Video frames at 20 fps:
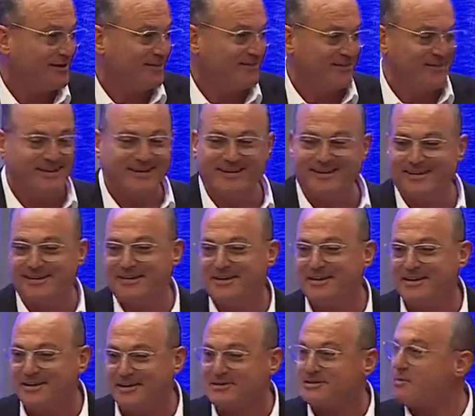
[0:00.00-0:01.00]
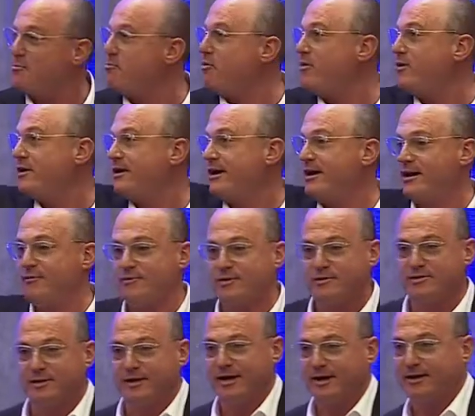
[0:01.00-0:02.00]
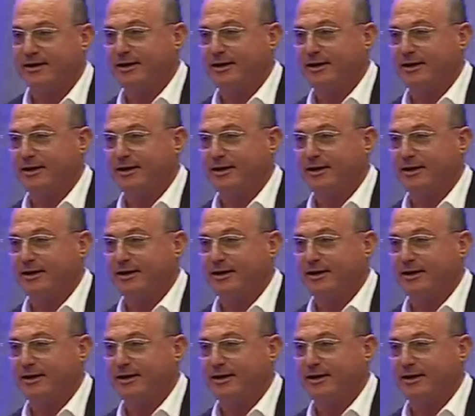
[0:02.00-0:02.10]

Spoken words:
right? Because I'm pointing to everything, and